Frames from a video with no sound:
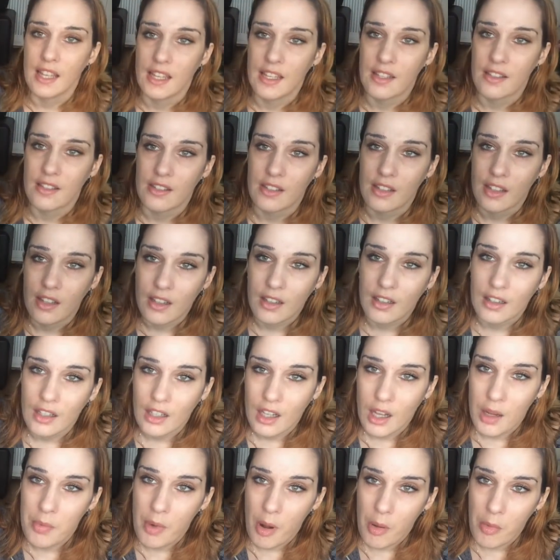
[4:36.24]
it's
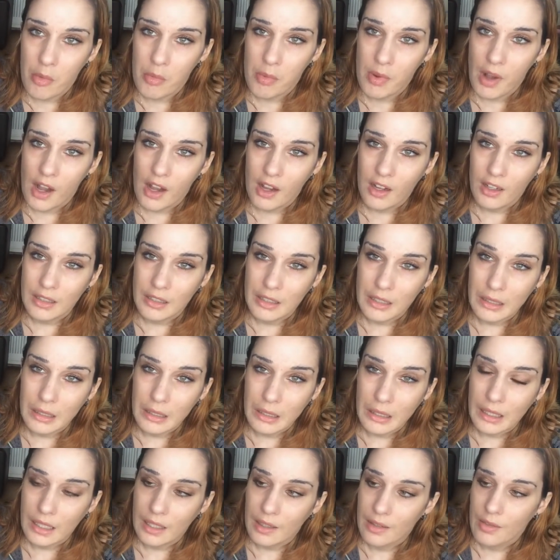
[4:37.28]
a bubble bar
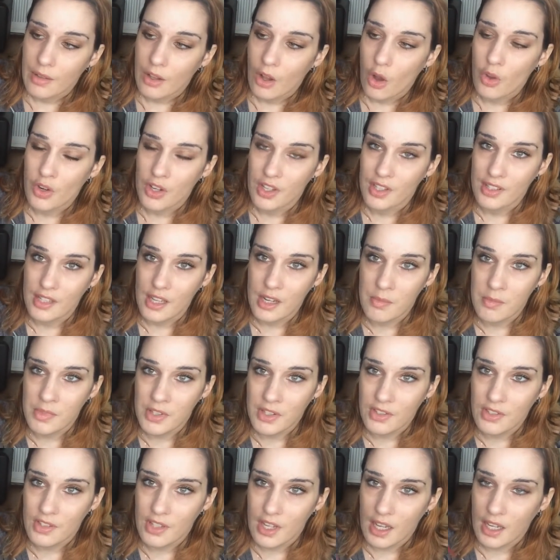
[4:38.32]
on a
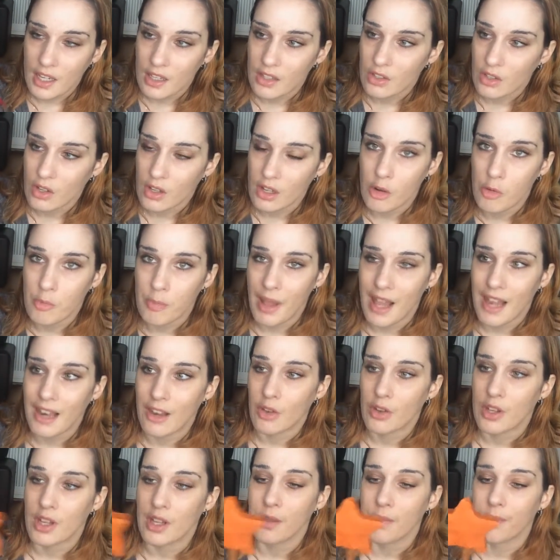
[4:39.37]
cinnamon stick. It's got a little bell
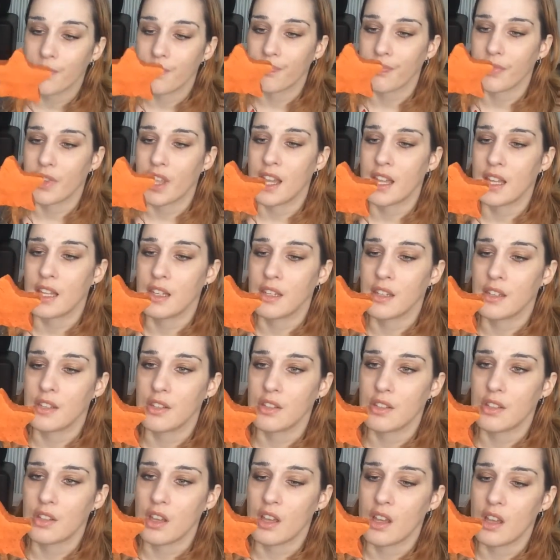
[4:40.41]
on it.
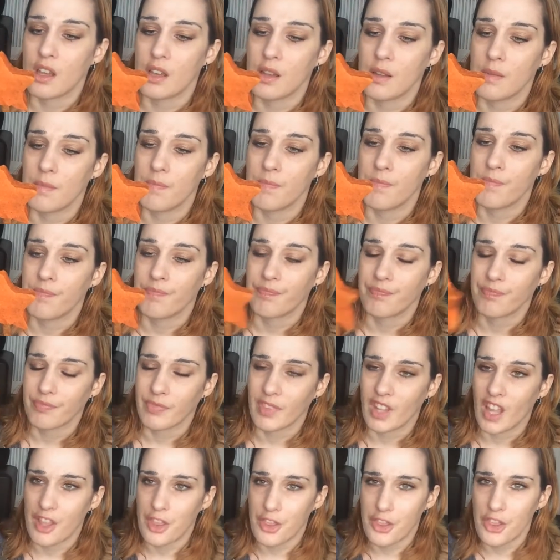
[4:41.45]
And
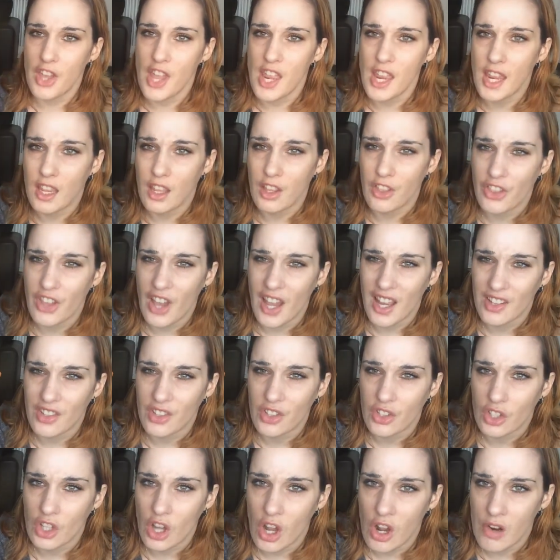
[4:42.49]
I think that is
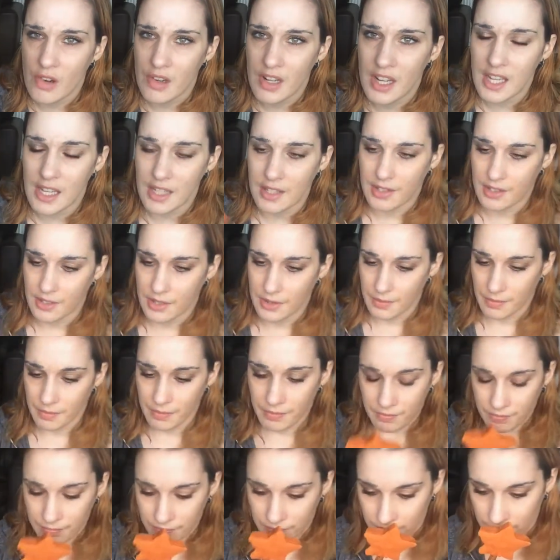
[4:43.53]
star anise.
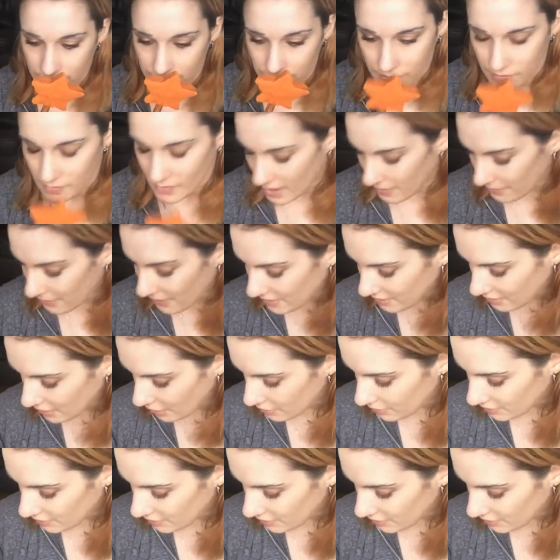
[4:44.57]
If that's how